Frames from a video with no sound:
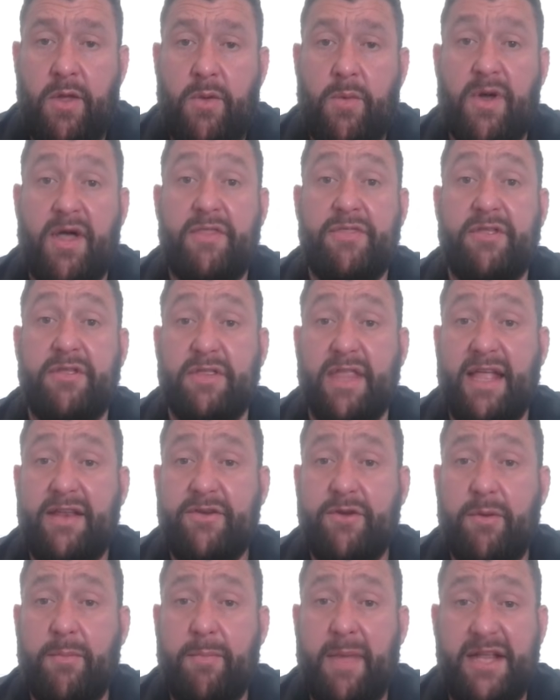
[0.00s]
Well, the
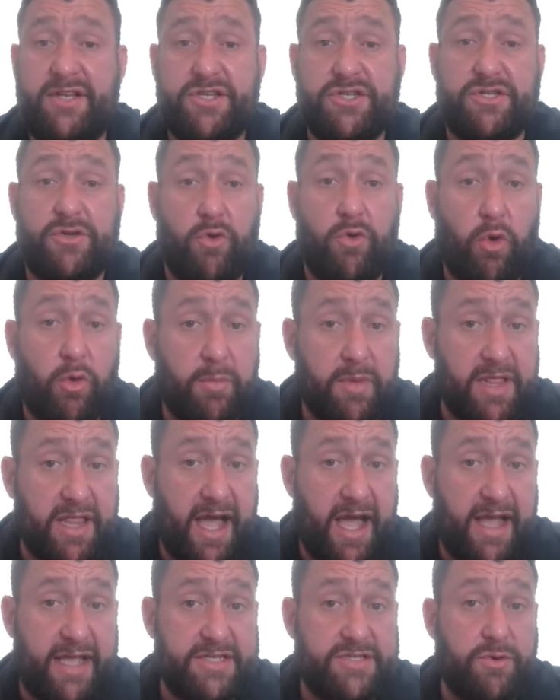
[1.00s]
lender may just
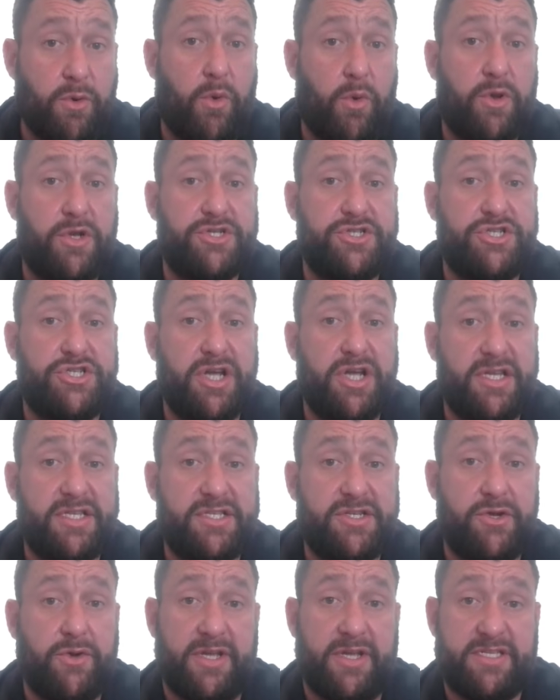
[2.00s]
normalize or
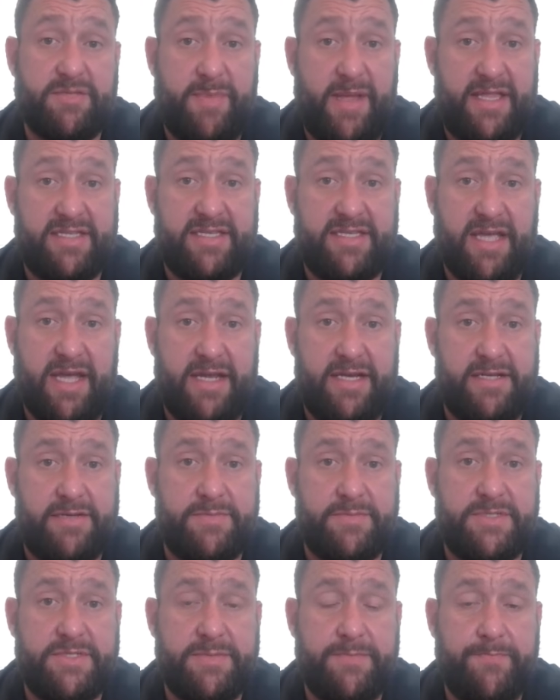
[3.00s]
adjust your expense
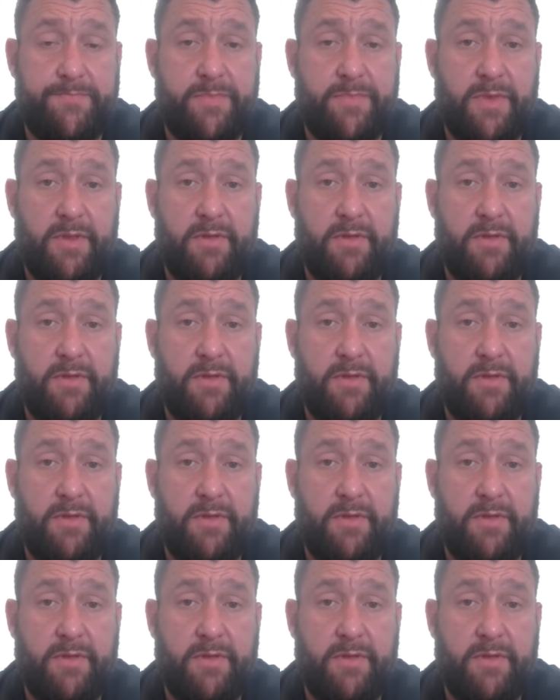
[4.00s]
items.